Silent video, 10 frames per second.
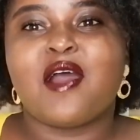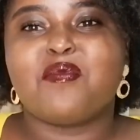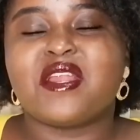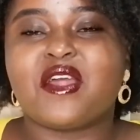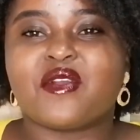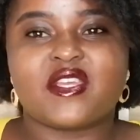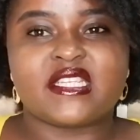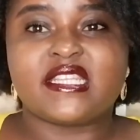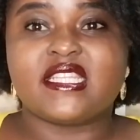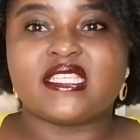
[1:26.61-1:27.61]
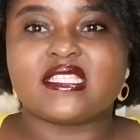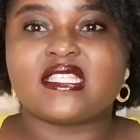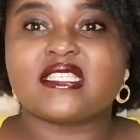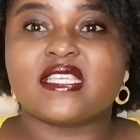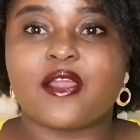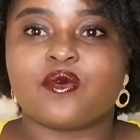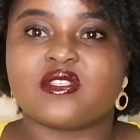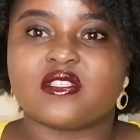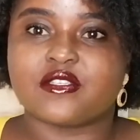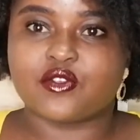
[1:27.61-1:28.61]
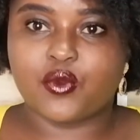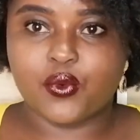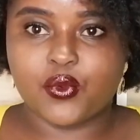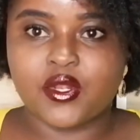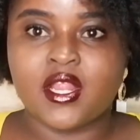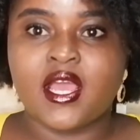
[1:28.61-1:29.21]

But now get this guy was in school,